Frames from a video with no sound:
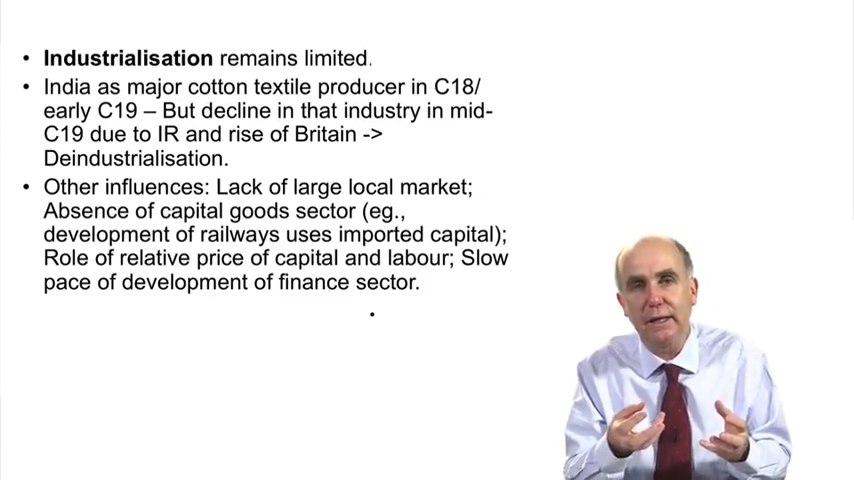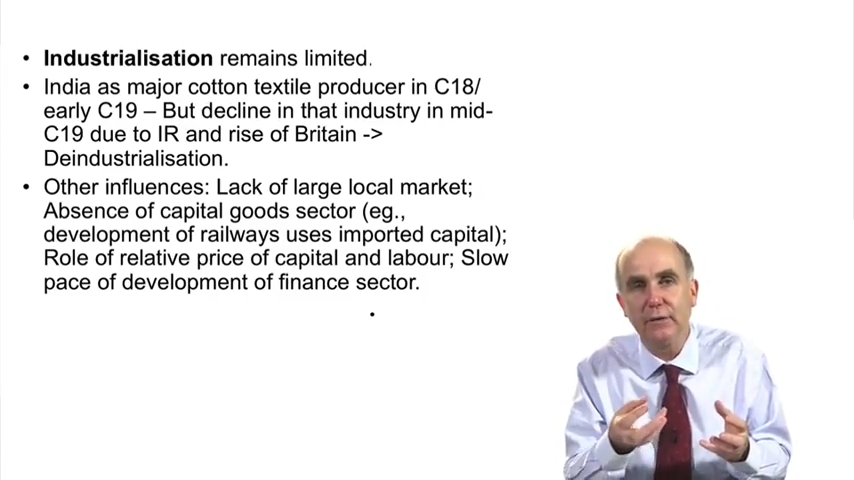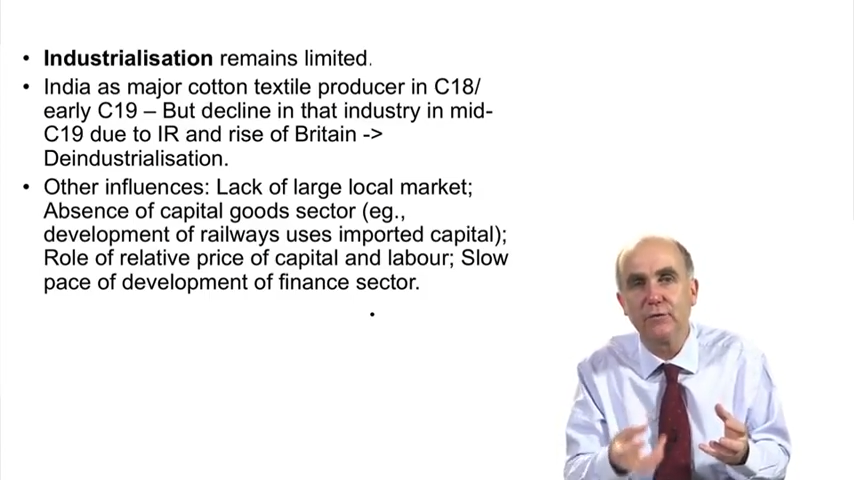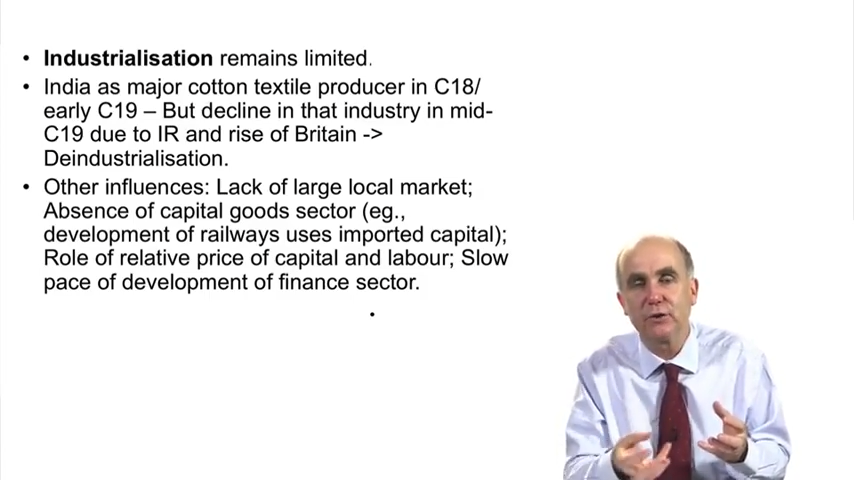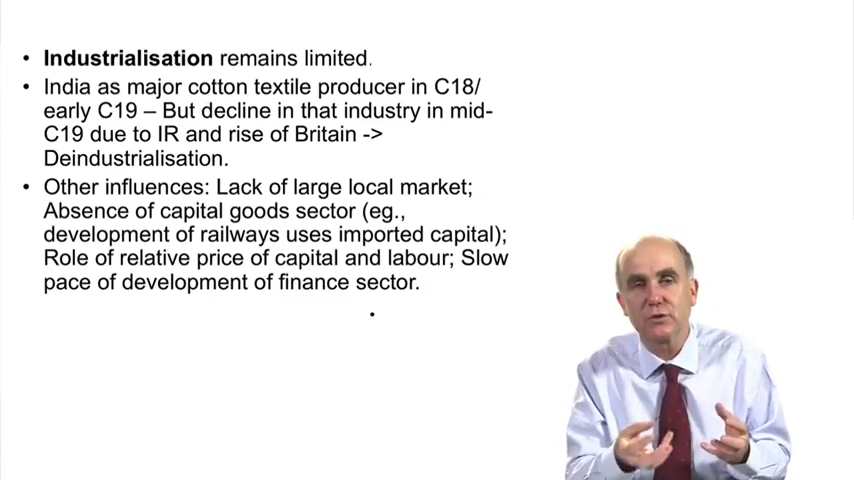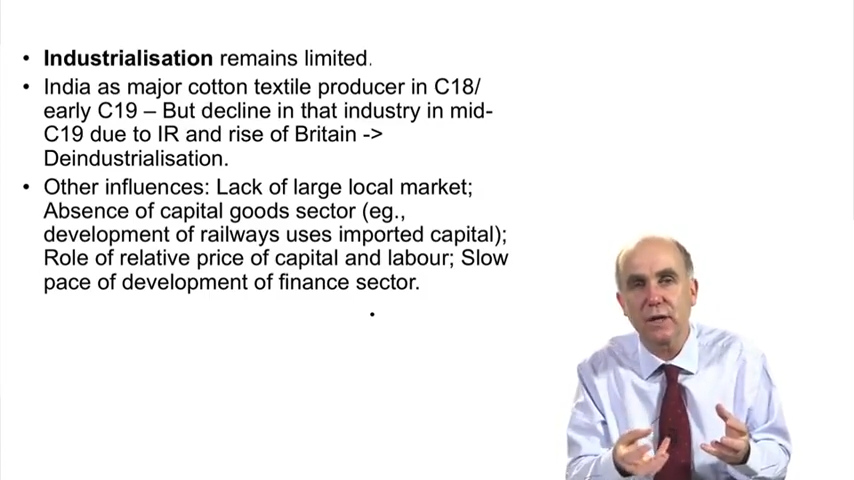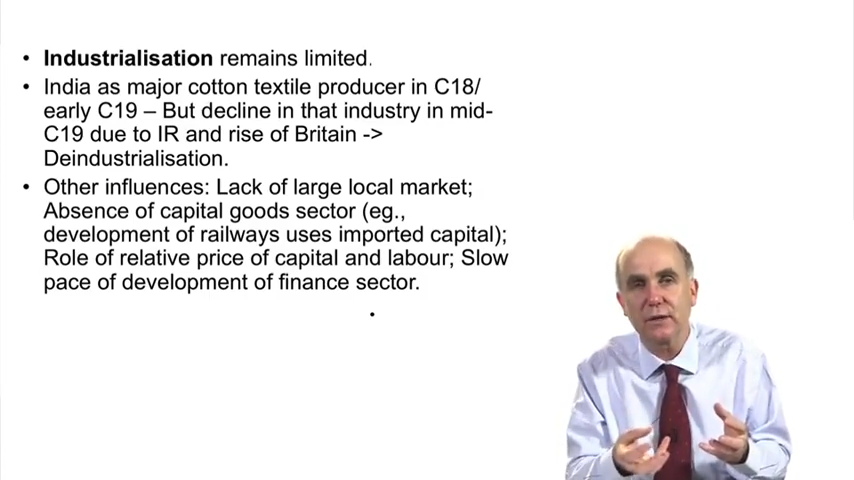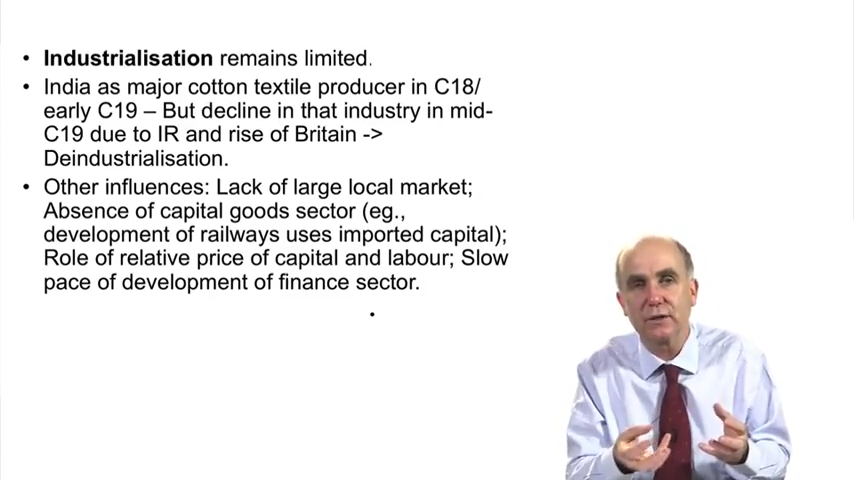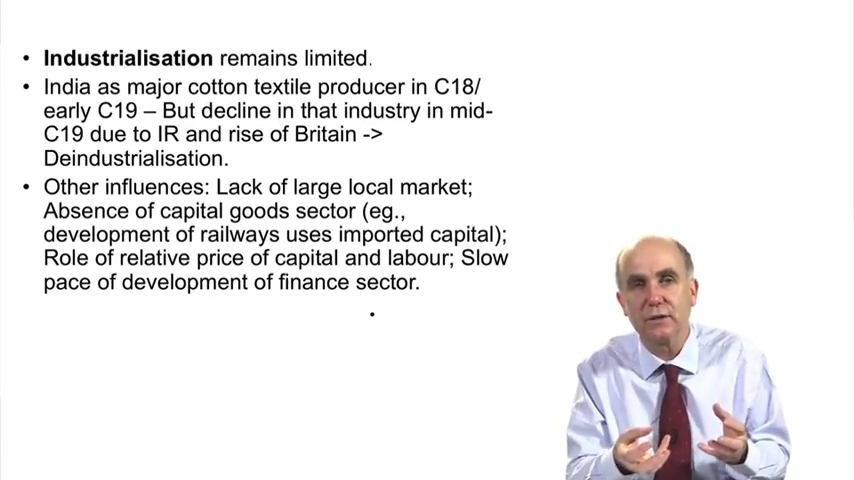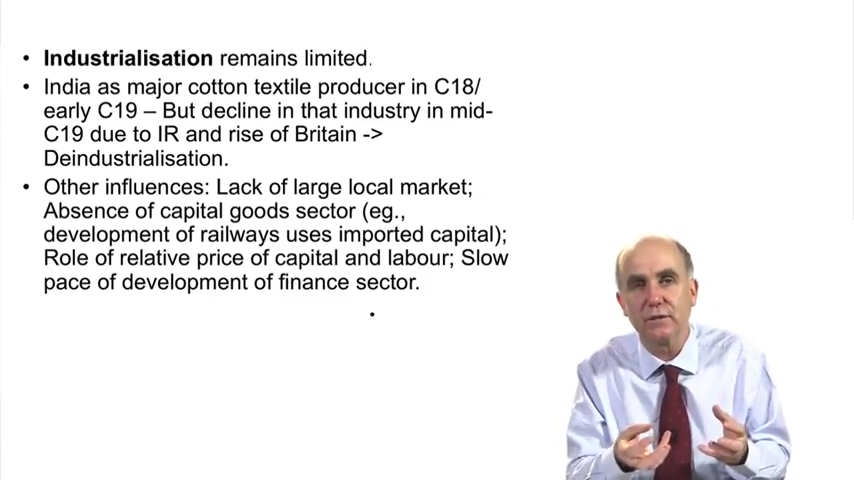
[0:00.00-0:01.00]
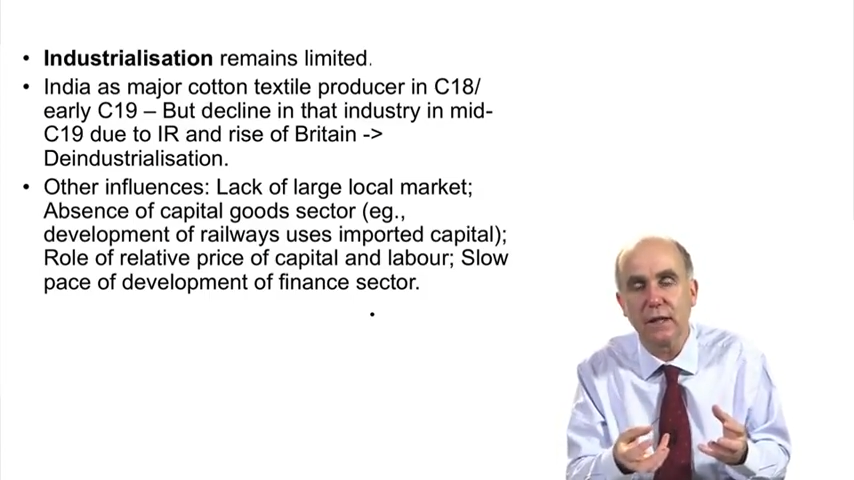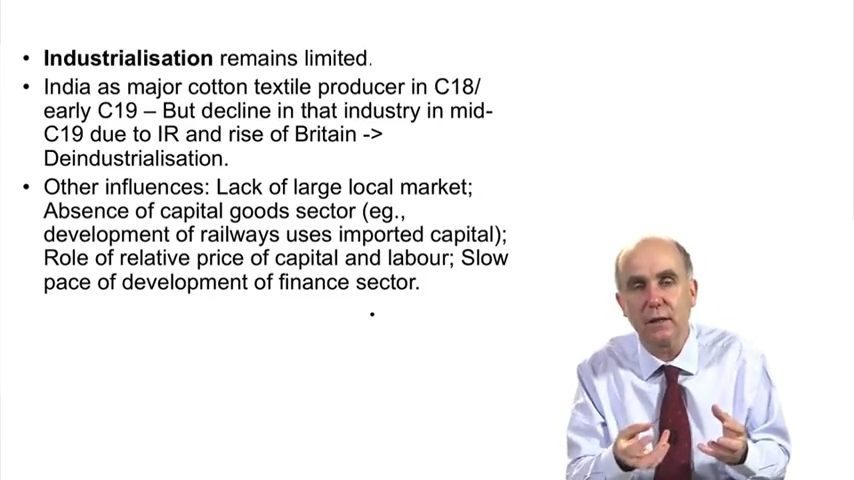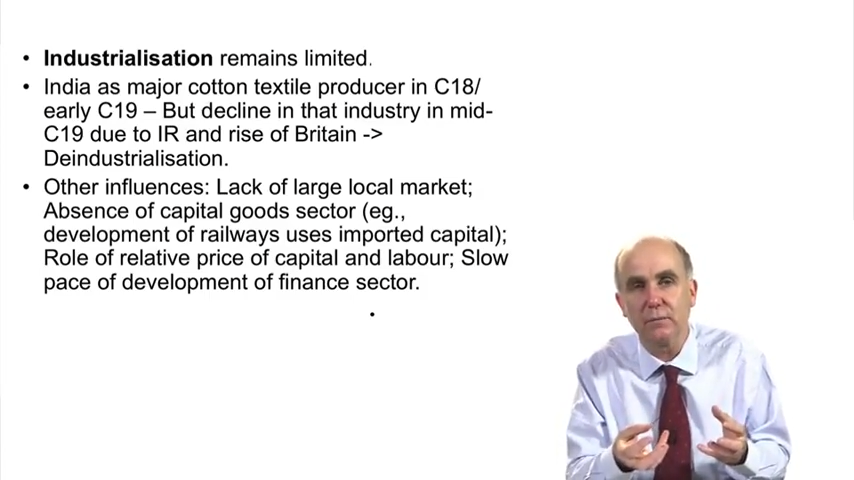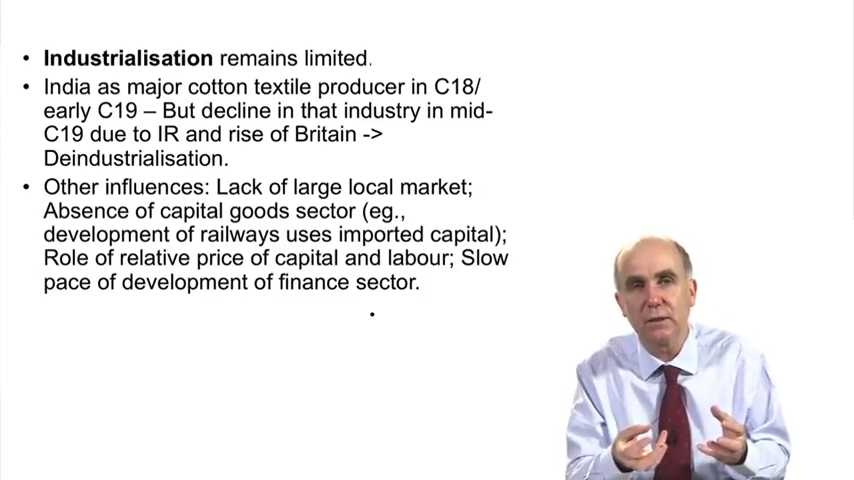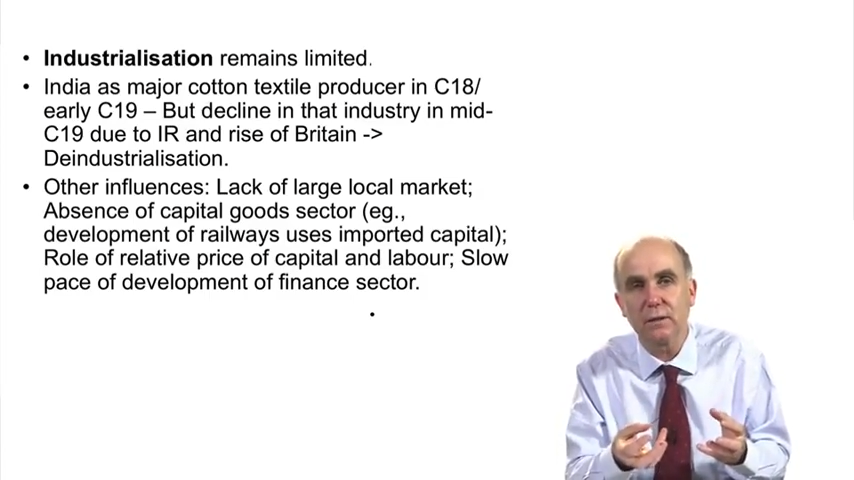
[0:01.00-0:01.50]
infrastructure
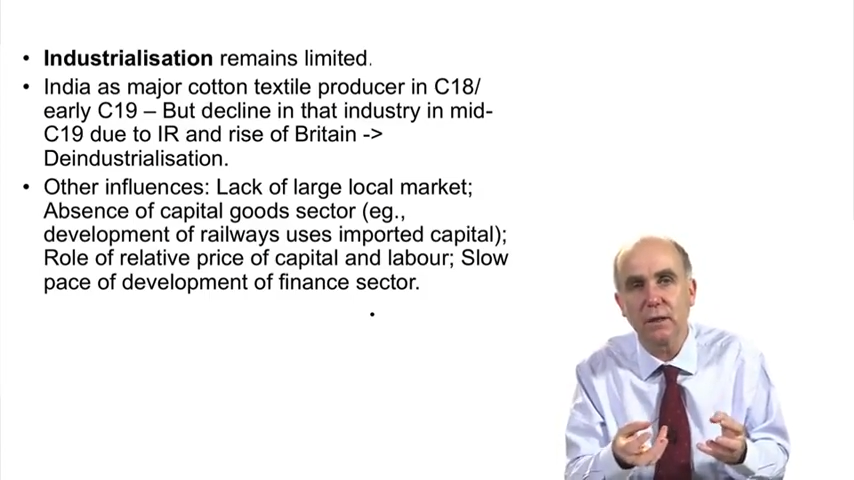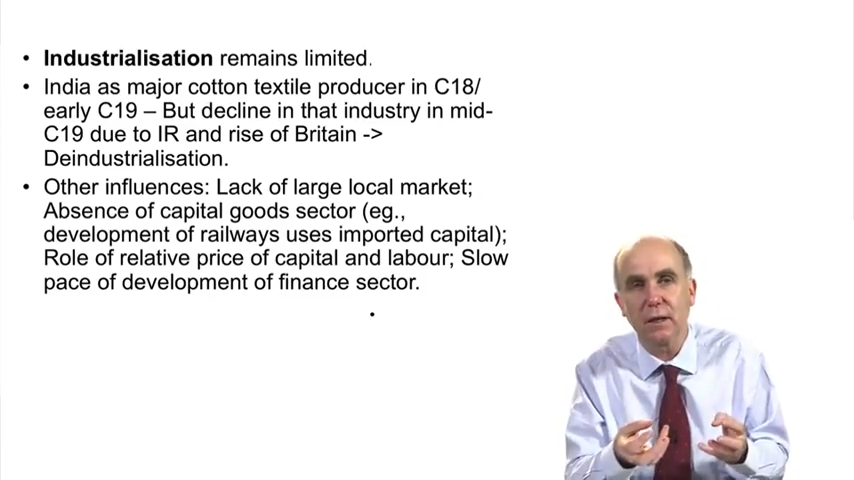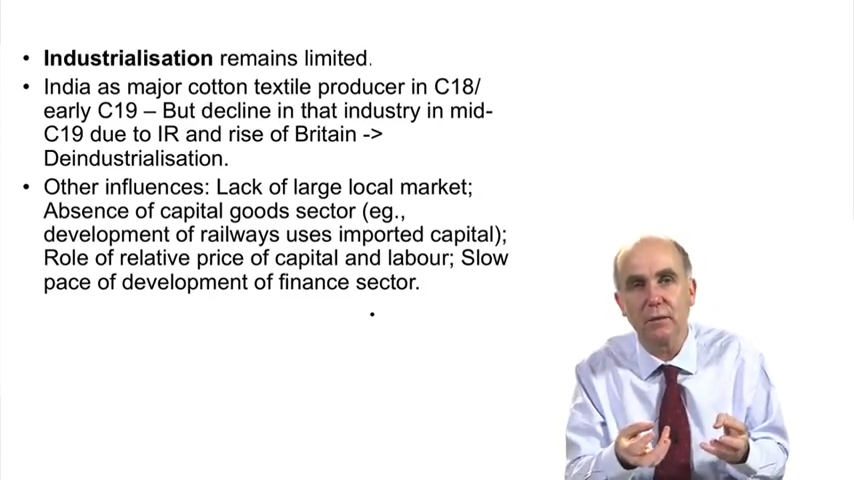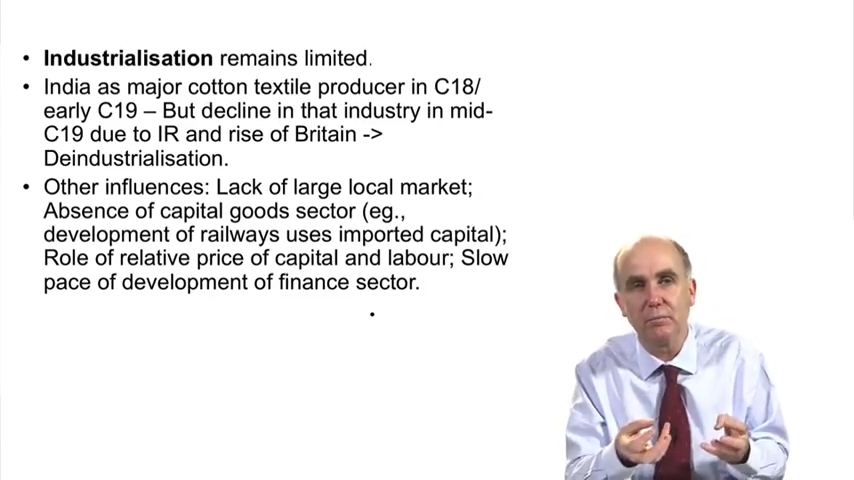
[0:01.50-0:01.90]
development